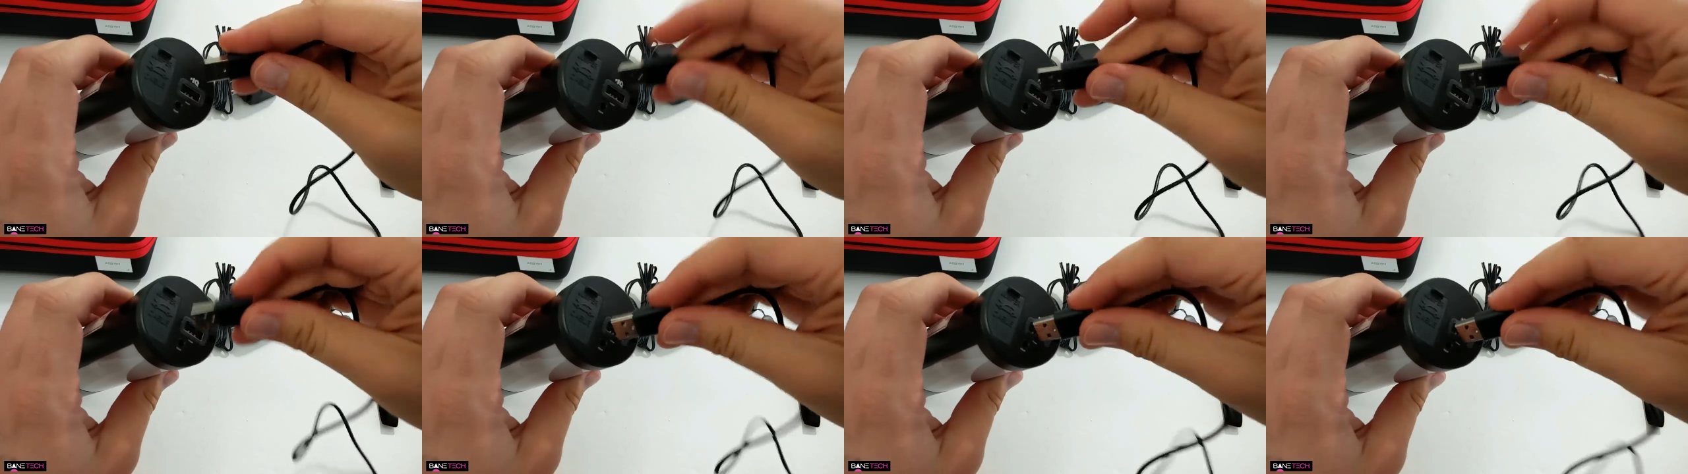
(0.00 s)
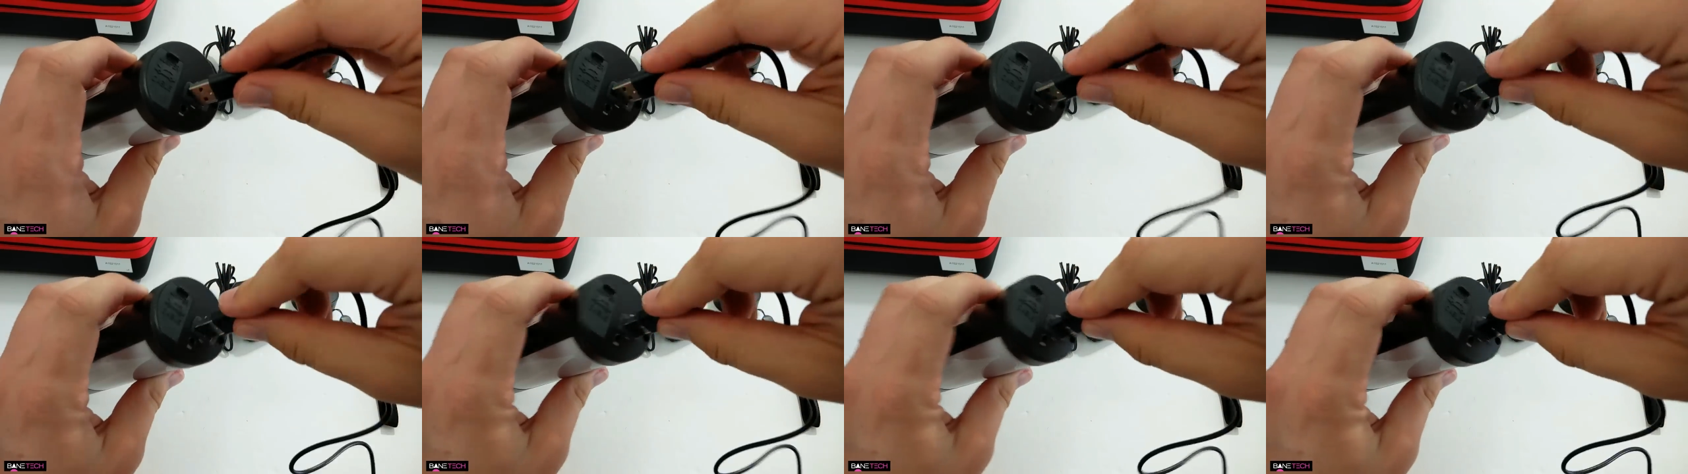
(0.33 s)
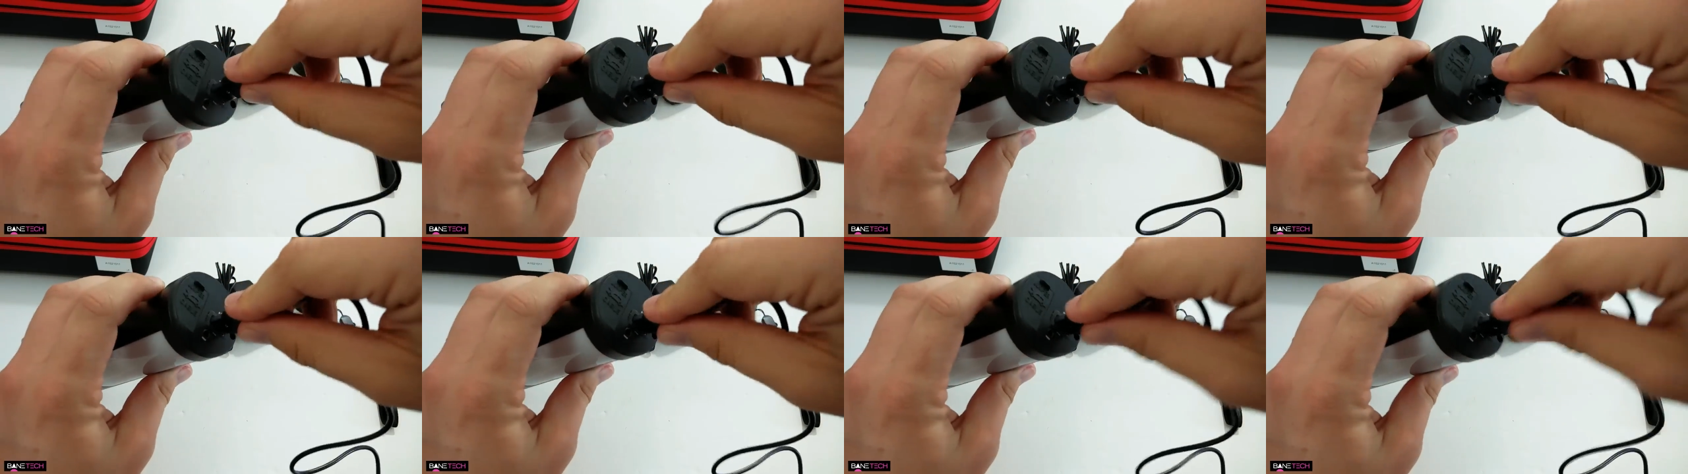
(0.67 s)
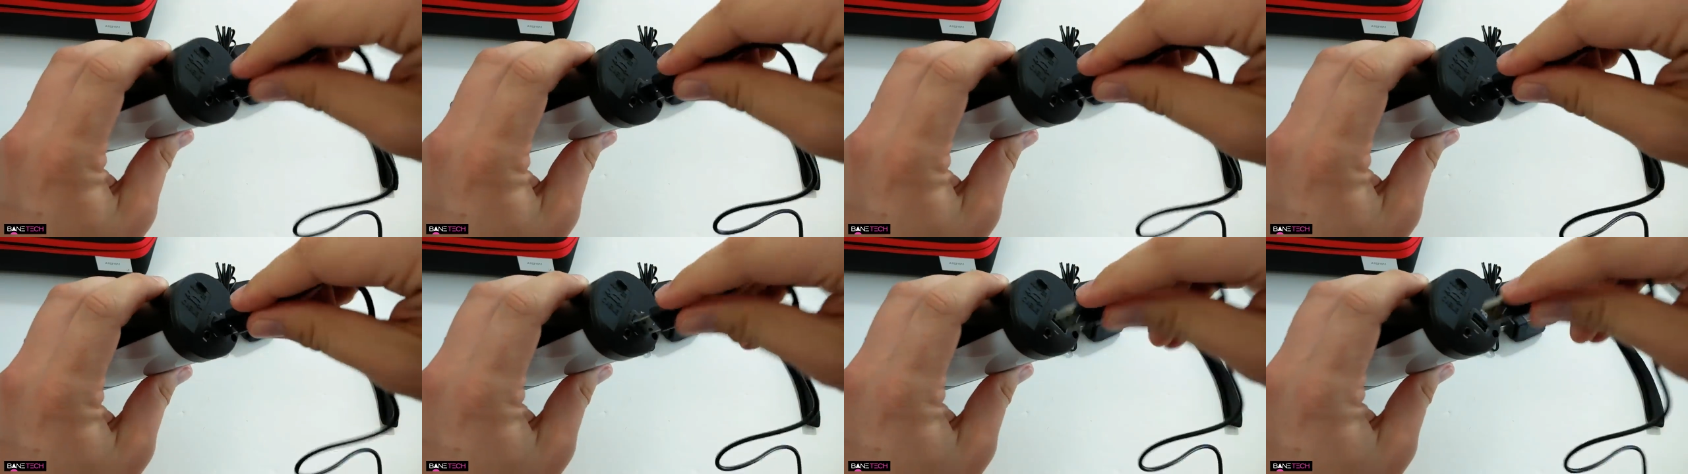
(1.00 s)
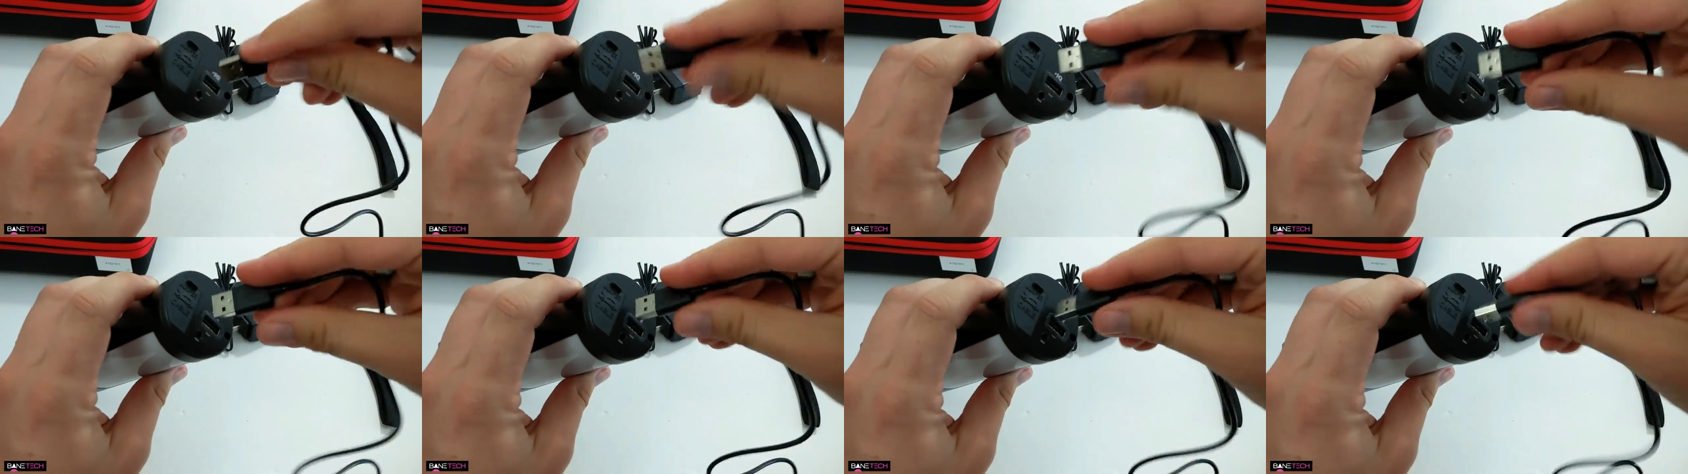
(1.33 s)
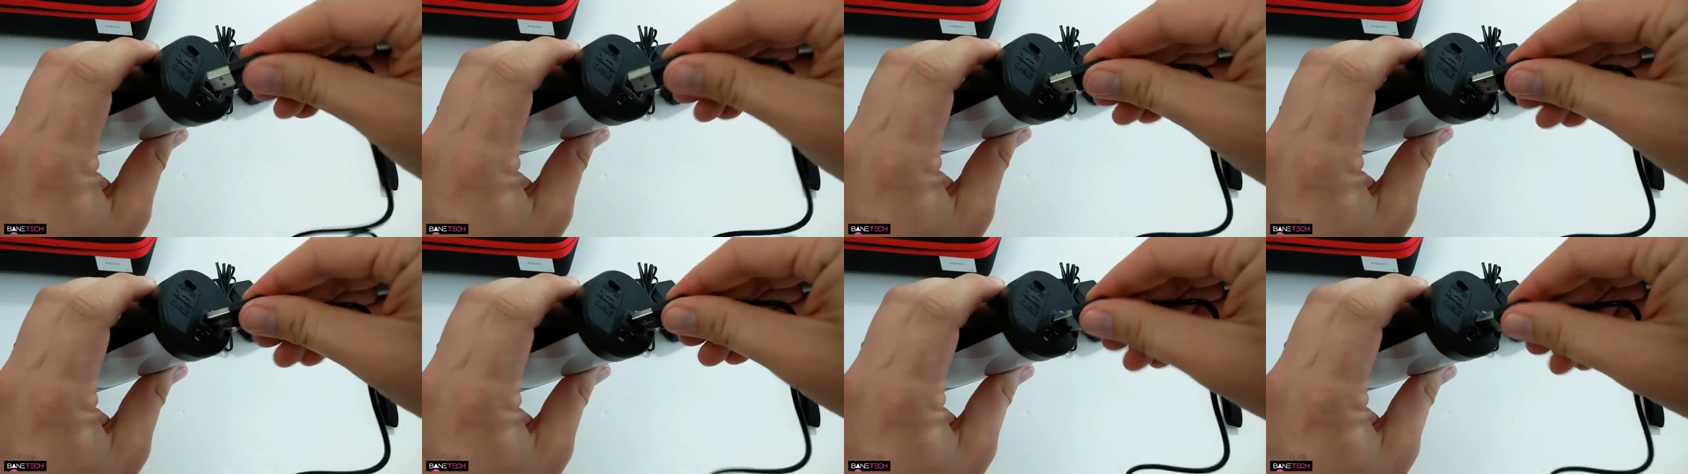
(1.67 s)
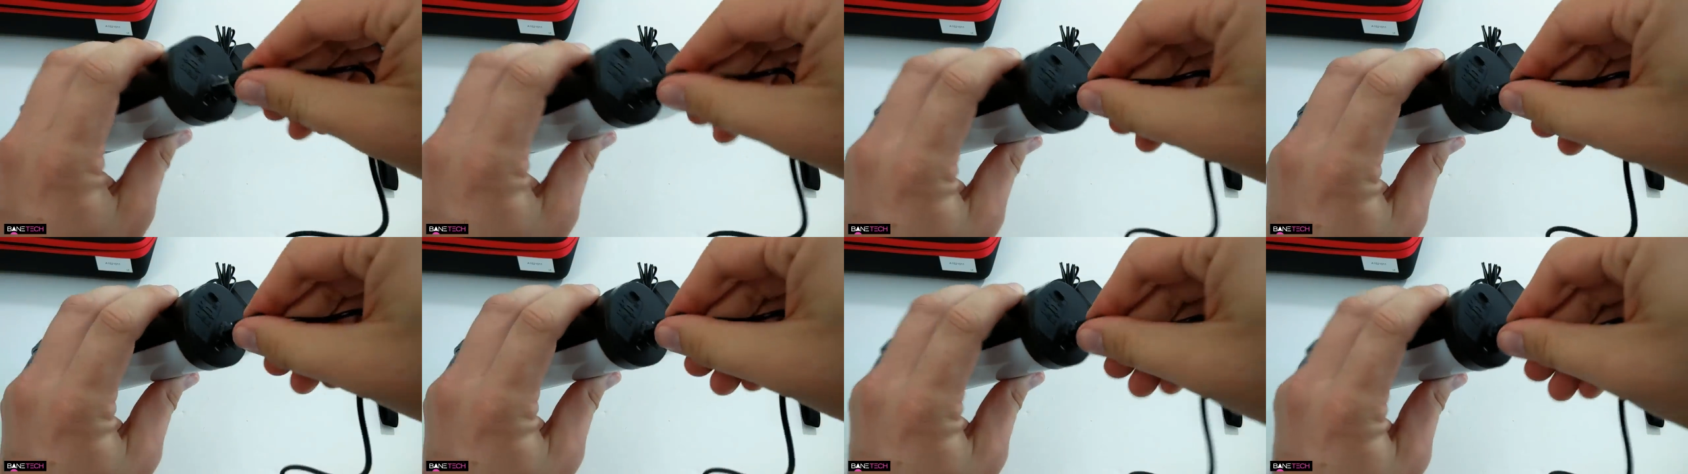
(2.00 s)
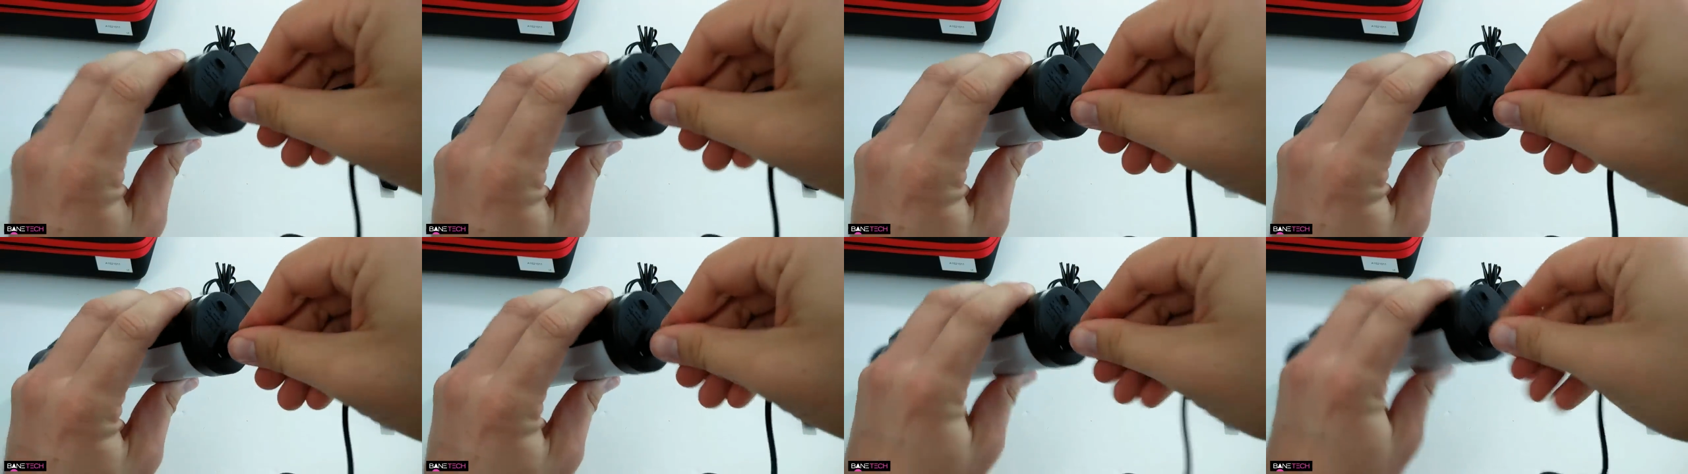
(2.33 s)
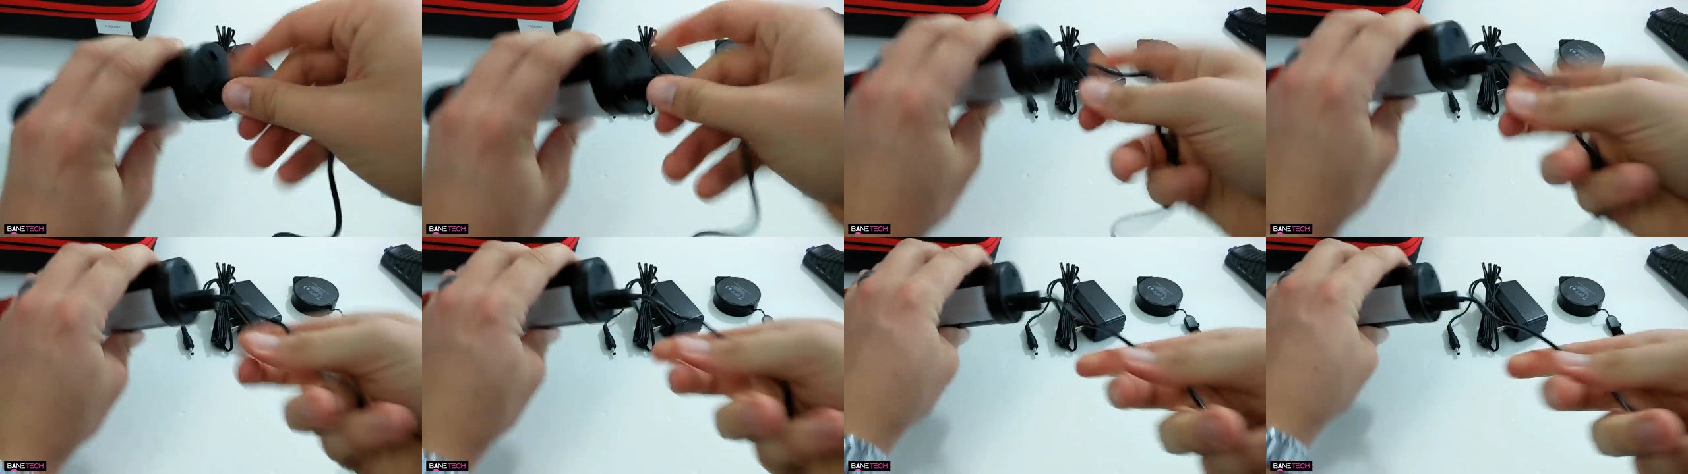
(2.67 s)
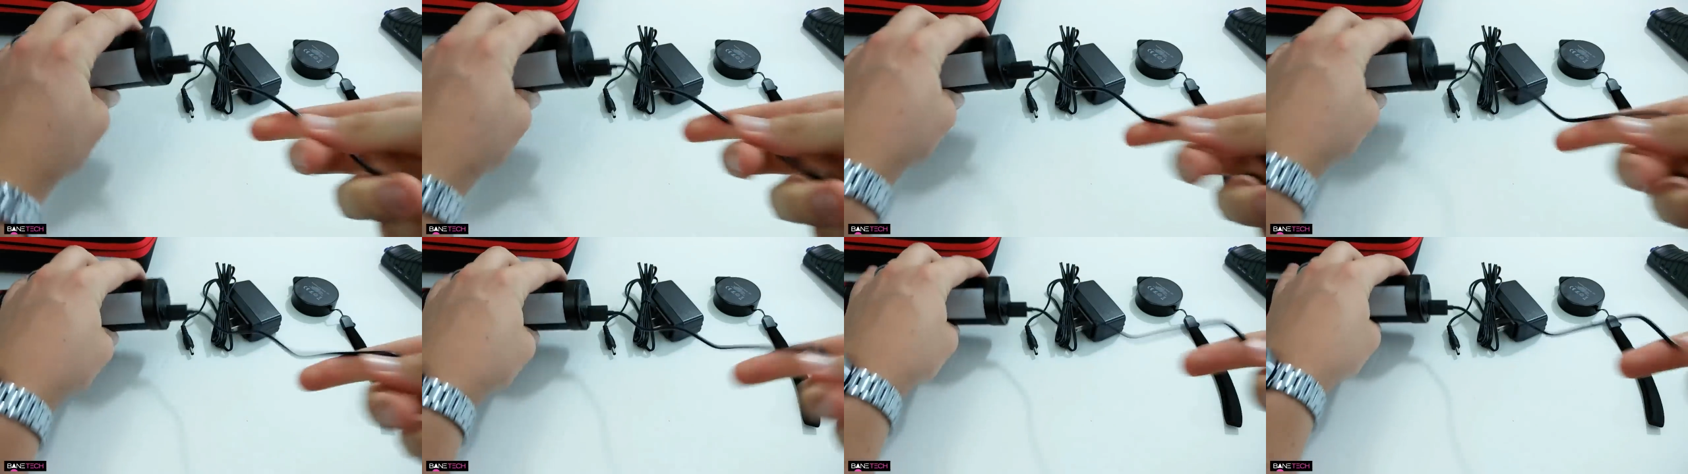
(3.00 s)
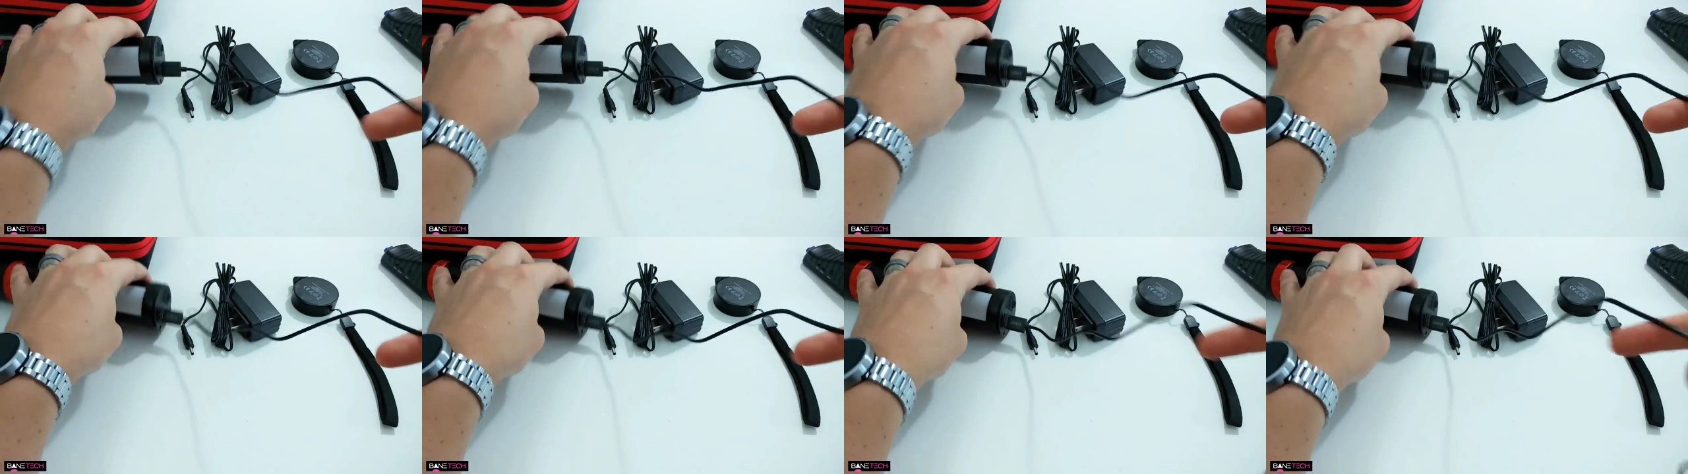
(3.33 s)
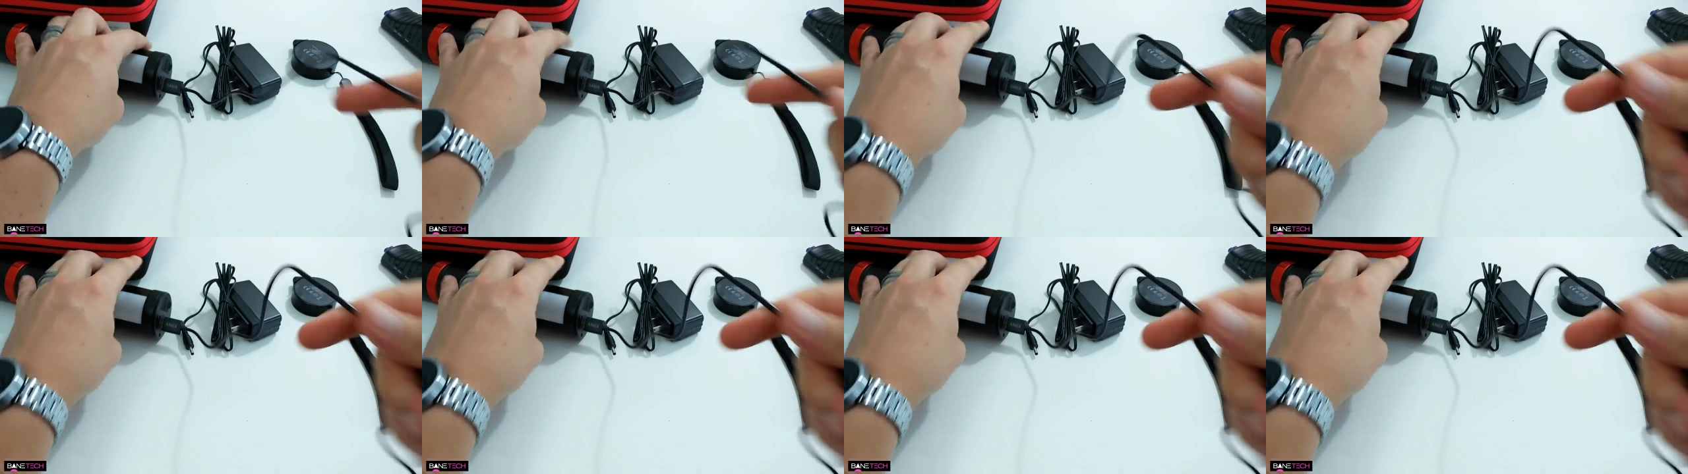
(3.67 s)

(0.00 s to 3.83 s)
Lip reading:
Nobody's mouth can be seen.